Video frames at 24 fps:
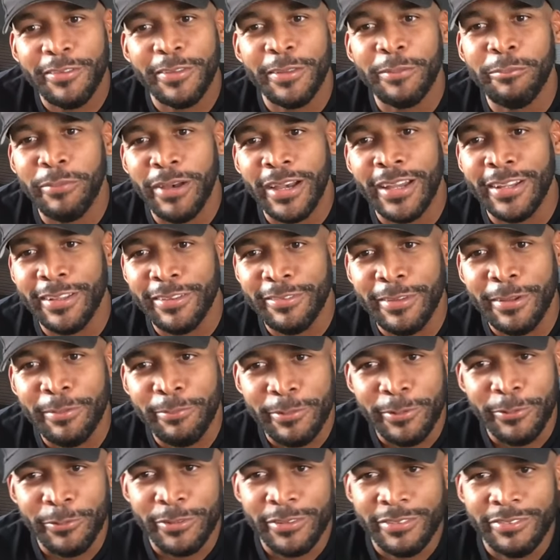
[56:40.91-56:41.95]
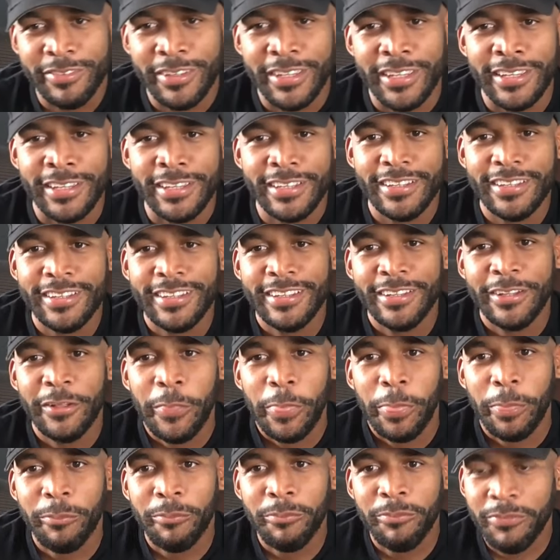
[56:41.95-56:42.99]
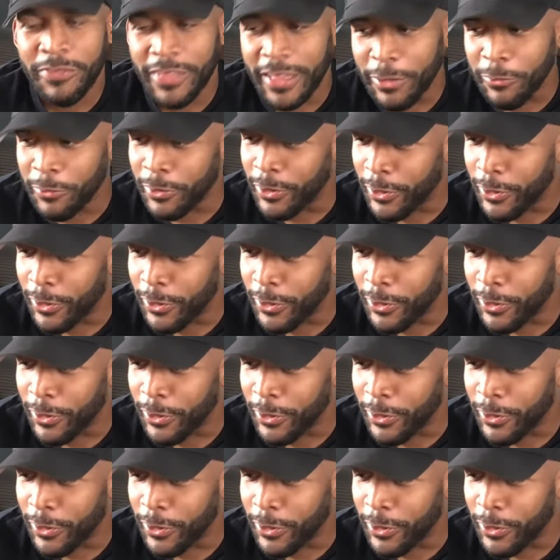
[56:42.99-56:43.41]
somebody something was fake, they would